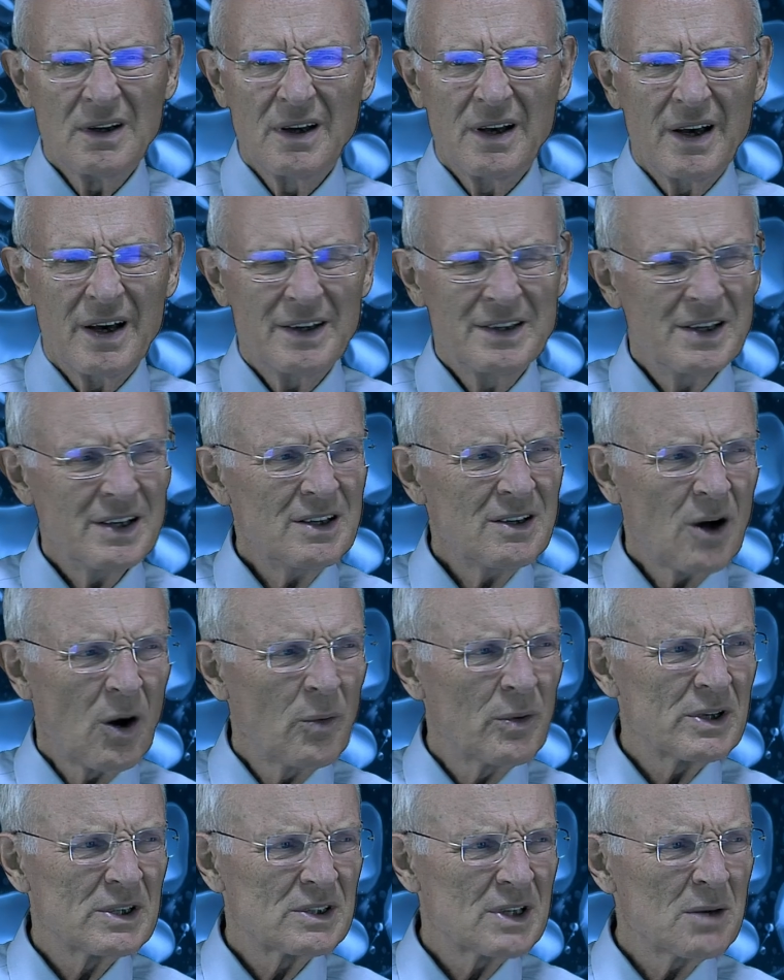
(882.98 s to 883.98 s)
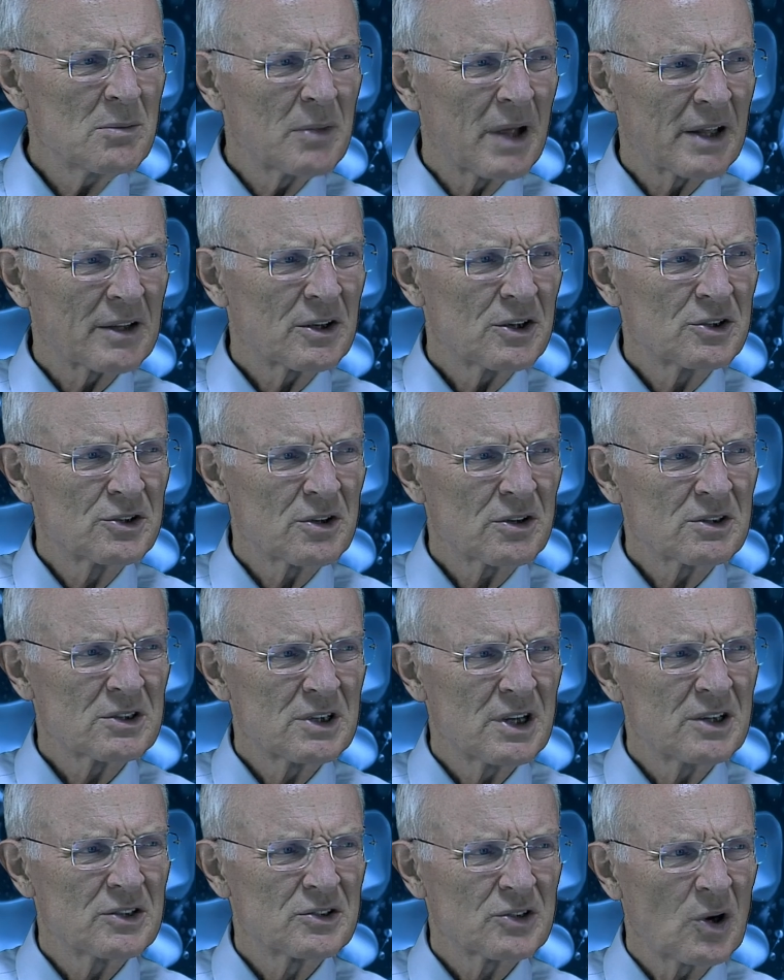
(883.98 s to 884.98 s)
it didn't always seem like the church
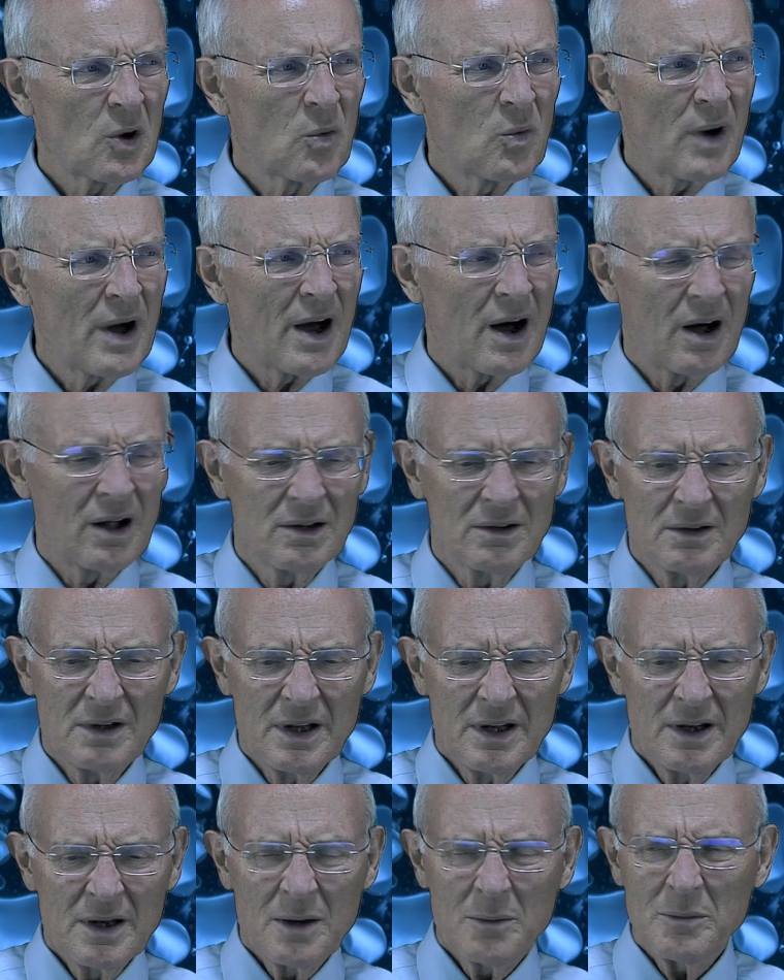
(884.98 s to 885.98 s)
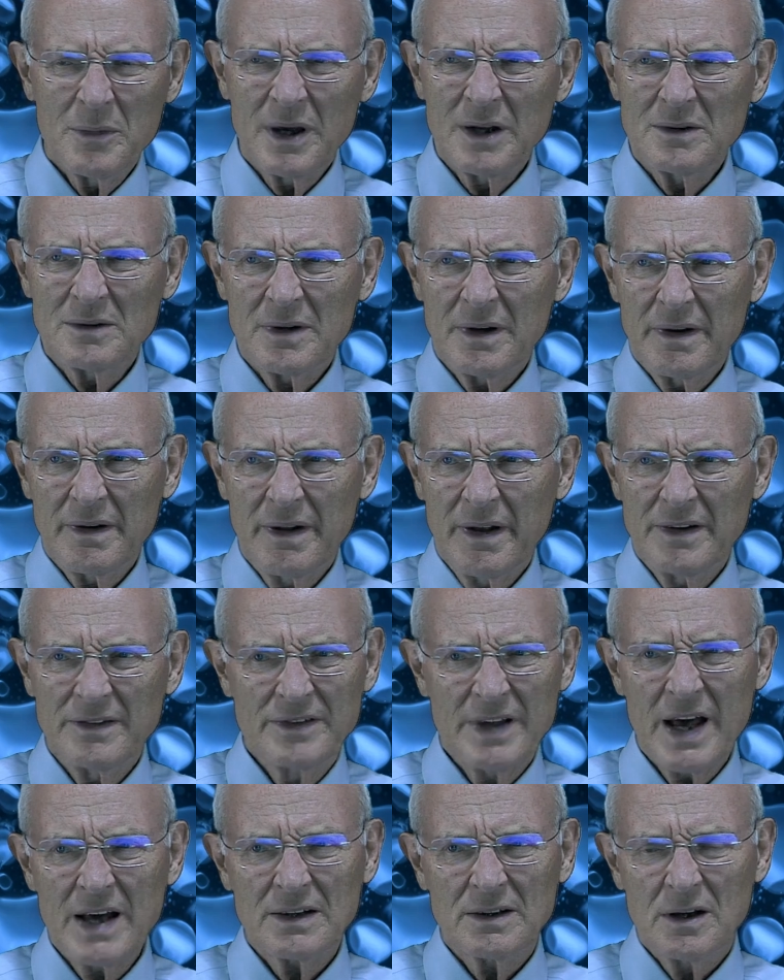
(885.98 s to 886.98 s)
did so well. I mean, is
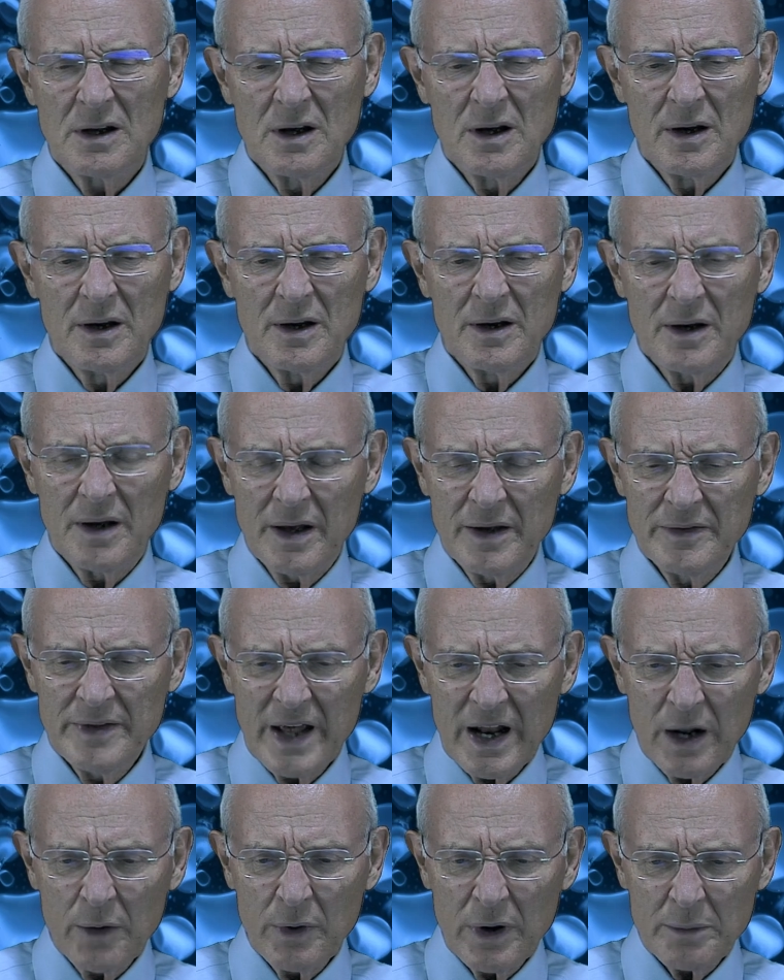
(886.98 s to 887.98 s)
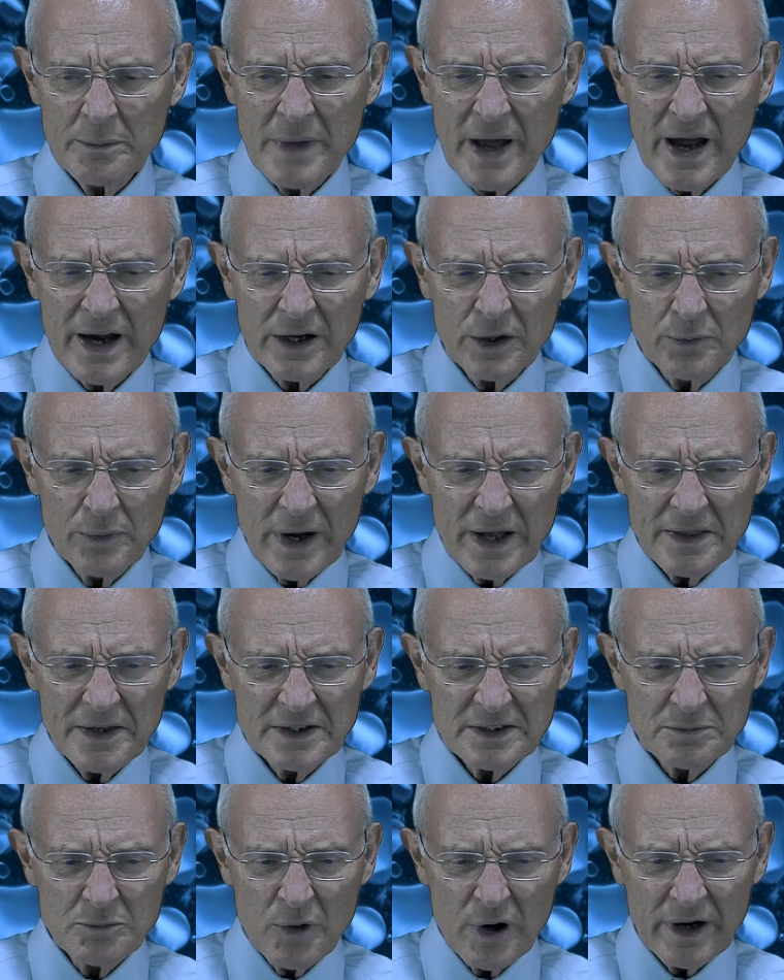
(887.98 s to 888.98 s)
that... And then I went back and read
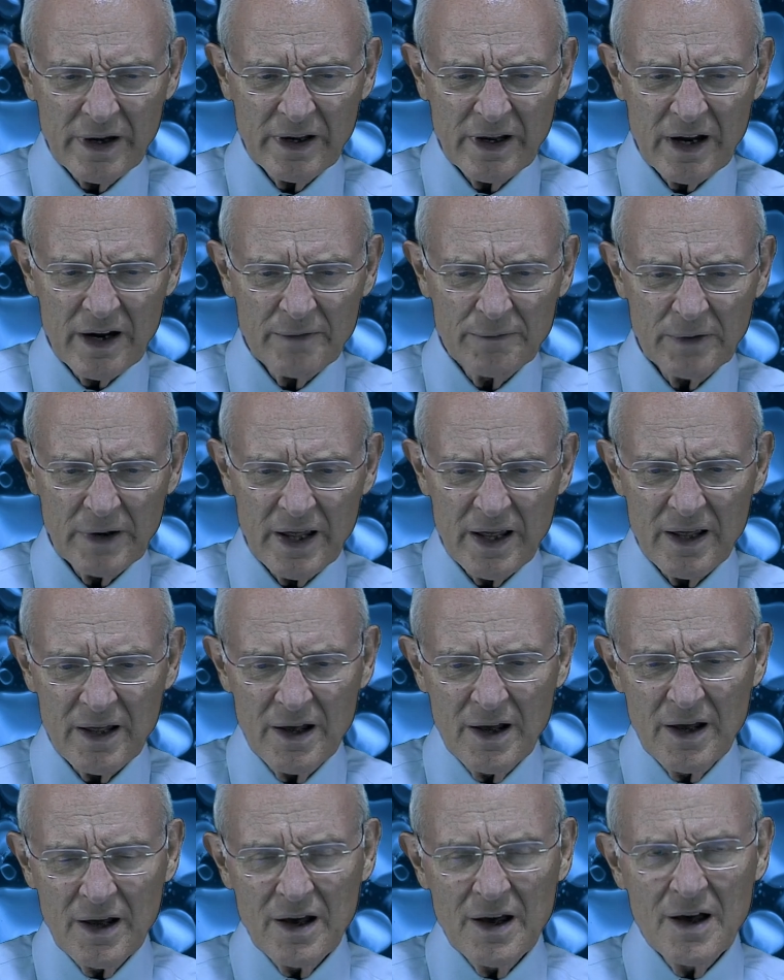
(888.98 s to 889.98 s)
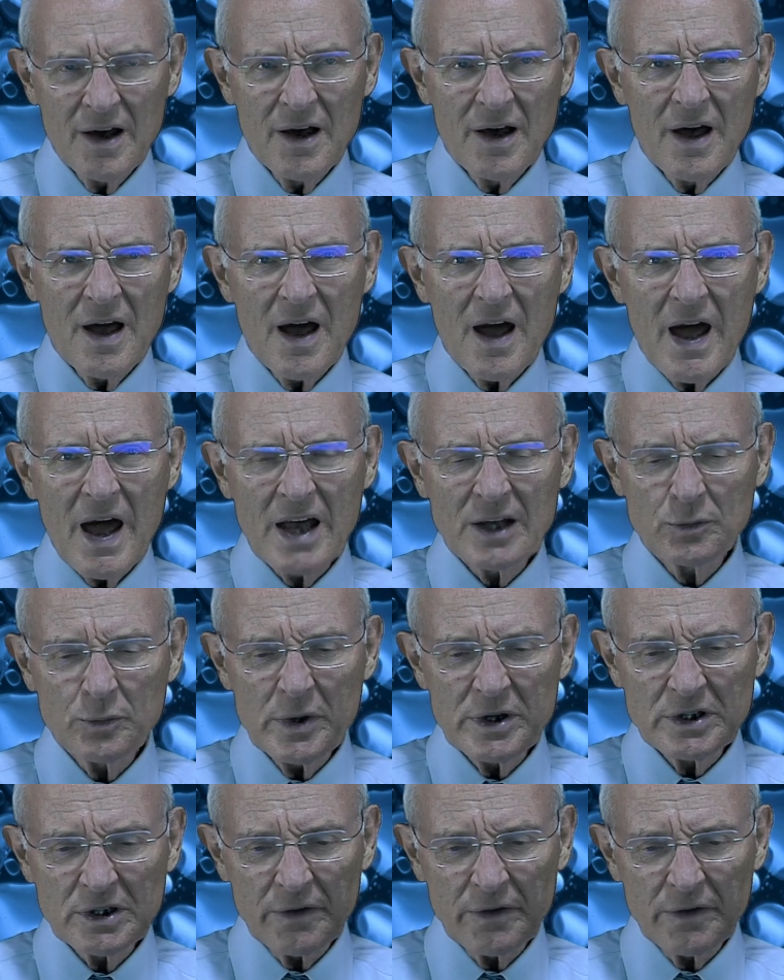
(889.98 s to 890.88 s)
this more carefully. As we shall